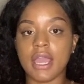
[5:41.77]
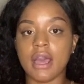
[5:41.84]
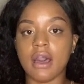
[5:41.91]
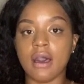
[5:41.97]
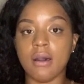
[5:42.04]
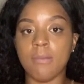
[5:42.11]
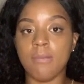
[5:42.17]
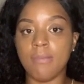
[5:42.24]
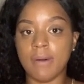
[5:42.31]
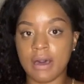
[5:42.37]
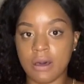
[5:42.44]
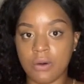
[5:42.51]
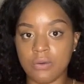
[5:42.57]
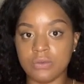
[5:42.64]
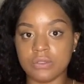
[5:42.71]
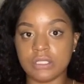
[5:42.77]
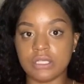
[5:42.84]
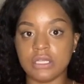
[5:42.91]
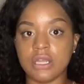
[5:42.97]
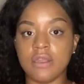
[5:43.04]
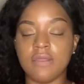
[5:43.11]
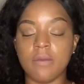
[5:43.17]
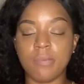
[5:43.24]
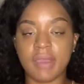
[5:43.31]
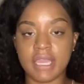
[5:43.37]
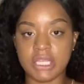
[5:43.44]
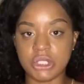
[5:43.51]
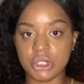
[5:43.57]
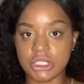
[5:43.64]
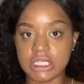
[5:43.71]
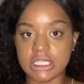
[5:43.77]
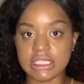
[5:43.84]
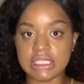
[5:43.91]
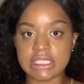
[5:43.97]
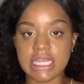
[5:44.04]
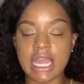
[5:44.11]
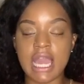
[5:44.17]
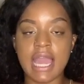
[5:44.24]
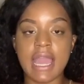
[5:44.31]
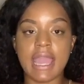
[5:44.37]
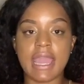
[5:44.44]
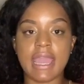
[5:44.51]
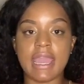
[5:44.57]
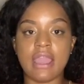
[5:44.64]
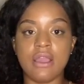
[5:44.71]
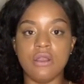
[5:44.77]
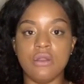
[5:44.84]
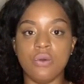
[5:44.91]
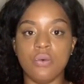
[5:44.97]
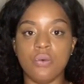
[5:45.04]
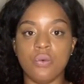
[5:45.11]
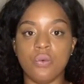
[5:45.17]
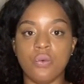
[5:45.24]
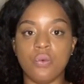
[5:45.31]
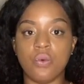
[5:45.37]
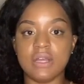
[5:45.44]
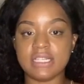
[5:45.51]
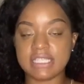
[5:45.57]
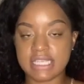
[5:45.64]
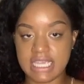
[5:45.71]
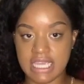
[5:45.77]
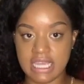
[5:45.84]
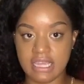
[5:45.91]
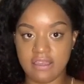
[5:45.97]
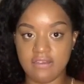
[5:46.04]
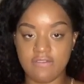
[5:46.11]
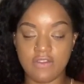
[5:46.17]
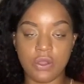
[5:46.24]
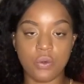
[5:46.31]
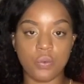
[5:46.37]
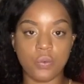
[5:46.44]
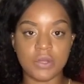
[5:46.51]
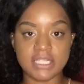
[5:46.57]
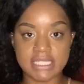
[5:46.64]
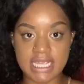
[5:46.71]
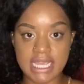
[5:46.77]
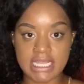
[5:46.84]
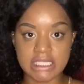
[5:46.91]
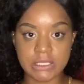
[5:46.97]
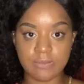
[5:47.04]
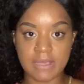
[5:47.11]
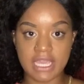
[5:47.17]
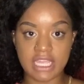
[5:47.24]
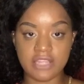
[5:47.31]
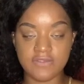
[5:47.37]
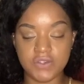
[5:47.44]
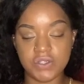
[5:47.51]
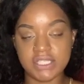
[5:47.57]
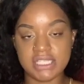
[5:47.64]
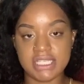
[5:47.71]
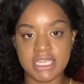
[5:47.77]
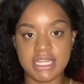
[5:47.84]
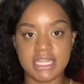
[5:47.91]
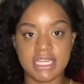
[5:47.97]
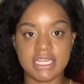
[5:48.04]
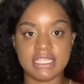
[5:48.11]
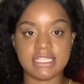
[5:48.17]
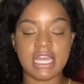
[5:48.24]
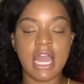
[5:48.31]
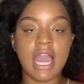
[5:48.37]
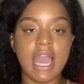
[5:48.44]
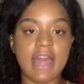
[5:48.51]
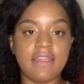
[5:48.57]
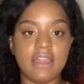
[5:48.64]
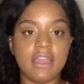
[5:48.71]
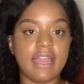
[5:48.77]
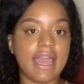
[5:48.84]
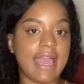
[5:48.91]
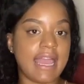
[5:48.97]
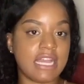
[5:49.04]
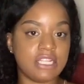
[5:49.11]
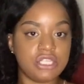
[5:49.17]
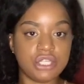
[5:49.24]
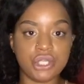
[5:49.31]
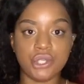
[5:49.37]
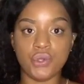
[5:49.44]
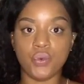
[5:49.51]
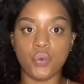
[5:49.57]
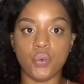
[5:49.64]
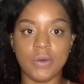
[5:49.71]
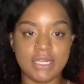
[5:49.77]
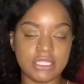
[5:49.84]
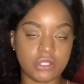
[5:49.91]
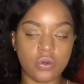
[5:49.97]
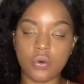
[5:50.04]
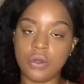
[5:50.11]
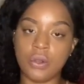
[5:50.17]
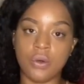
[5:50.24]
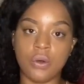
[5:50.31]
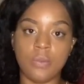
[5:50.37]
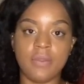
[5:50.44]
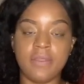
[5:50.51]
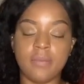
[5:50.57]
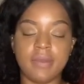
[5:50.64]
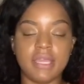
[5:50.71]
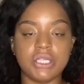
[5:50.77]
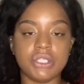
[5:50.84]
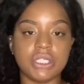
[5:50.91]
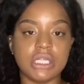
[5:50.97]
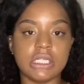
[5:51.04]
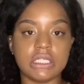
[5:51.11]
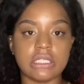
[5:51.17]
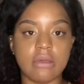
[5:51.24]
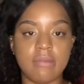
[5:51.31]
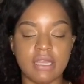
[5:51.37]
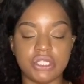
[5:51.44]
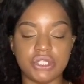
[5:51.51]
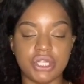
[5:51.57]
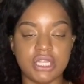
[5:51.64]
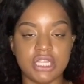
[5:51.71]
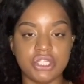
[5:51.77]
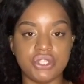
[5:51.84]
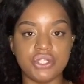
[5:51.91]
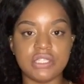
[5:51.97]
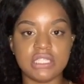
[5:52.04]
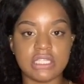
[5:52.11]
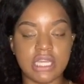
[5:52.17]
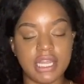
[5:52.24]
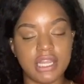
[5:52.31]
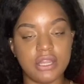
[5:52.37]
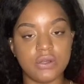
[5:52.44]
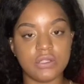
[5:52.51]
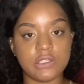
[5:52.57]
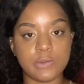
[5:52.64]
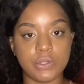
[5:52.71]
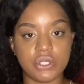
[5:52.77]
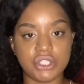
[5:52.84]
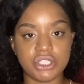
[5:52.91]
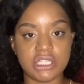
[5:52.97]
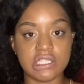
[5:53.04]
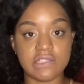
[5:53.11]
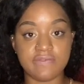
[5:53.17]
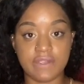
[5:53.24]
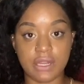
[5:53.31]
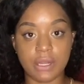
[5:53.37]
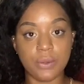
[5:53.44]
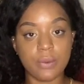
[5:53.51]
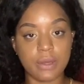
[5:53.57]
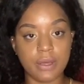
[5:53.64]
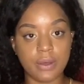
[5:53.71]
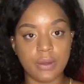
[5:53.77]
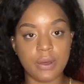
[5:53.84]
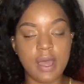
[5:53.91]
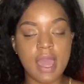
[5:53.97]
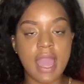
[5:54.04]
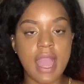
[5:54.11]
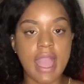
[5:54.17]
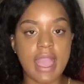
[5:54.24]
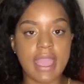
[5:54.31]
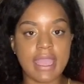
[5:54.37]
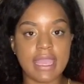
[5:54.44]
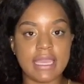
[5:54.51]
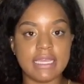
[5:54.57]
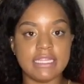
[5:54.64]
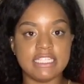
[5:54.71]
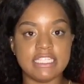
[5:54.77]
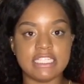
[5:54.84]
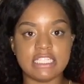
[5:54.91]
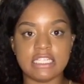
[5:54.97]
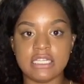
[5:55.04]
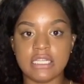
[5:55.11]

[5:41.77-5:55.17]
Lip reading: about the patients and what to give, what to expect if you see this, and then it'll ask you what is going on with the patient. So make sure that you study those portions very well. And